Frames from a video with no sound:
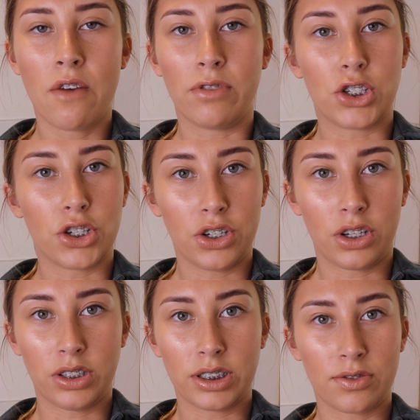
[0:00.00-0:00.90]
for
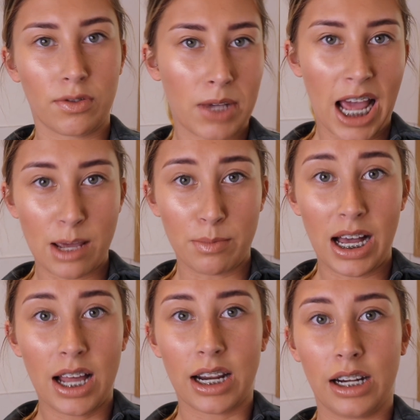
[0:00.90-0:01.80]
$2 from
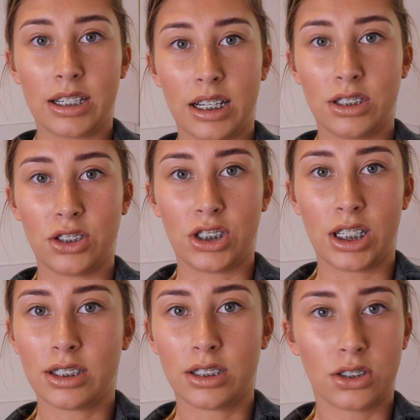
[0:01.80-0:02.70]
Kmart, and it does
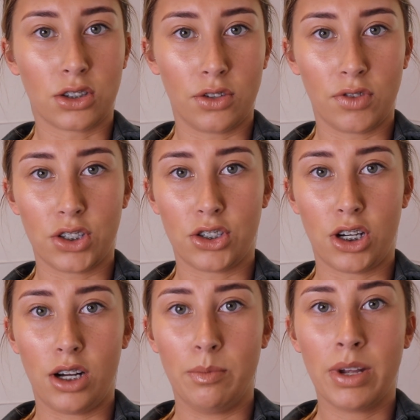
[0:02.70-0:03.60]
just as good of a
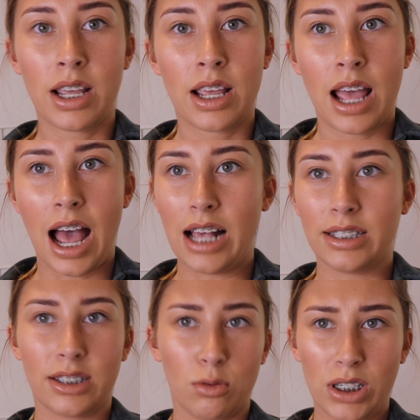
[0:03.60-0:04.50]
job
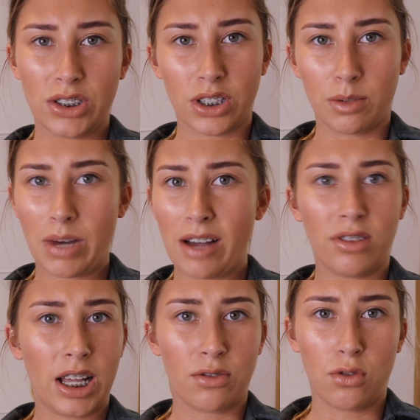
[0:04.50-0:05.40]
as the ones you can buy for
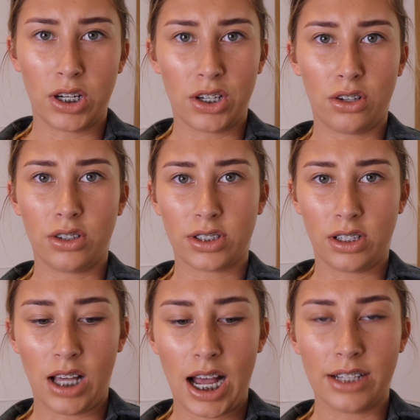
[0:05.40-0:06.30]
like $40
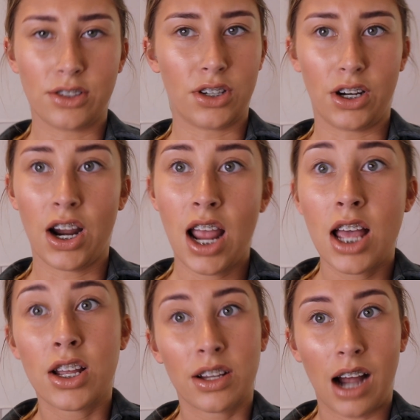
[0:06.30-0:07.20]
online. So
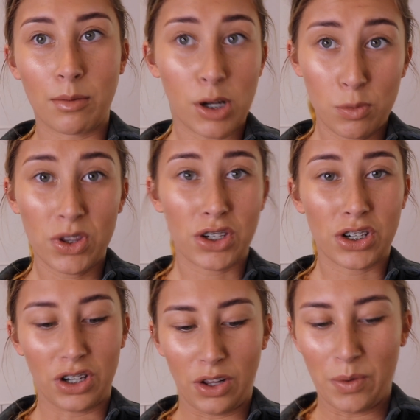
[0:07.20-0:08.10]
I'm going with the
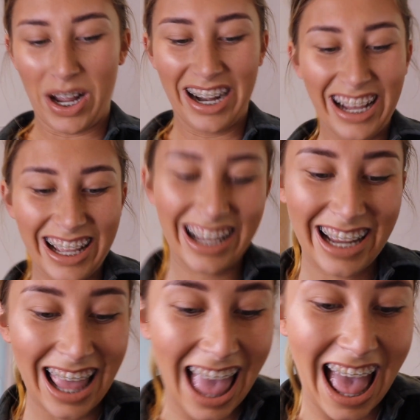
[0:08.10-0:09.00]
$2 one.
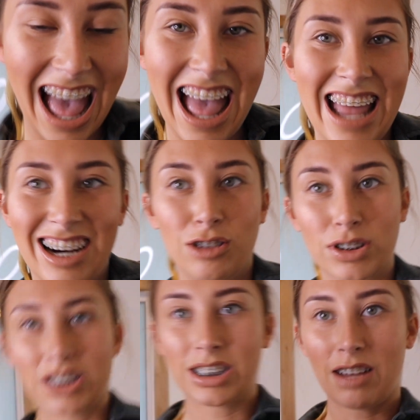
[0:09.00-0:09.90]
And I
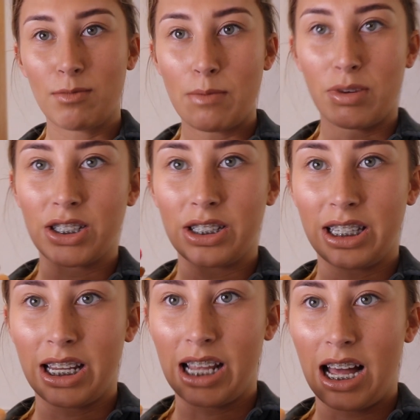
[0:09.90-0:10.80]
also just have my brushes
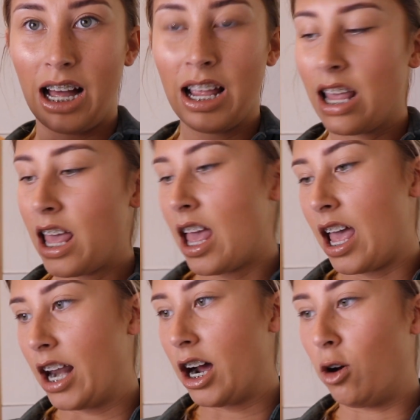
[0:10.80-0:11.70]
here,
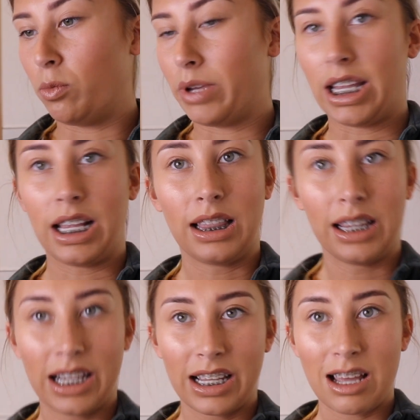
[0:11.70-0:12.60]
and I'll be
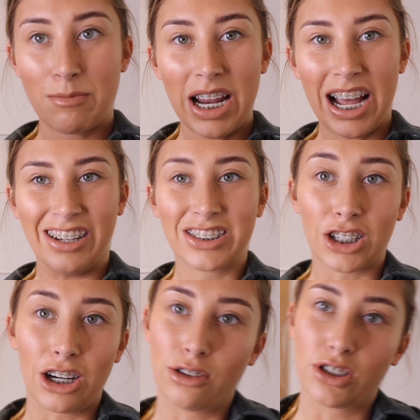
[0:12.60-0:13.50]
cleaning them now, so
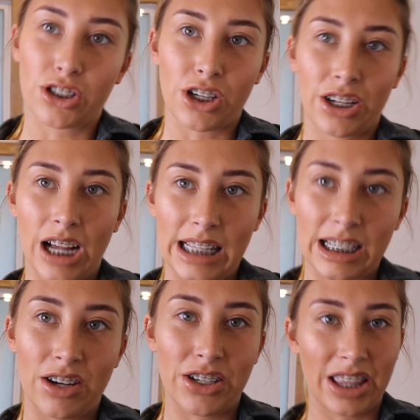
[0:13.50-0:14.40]
I'll just show you guys
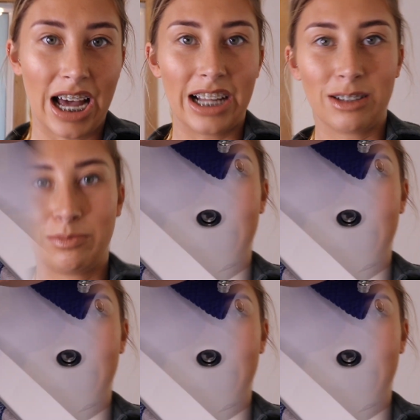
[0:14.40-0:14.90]
how I do that.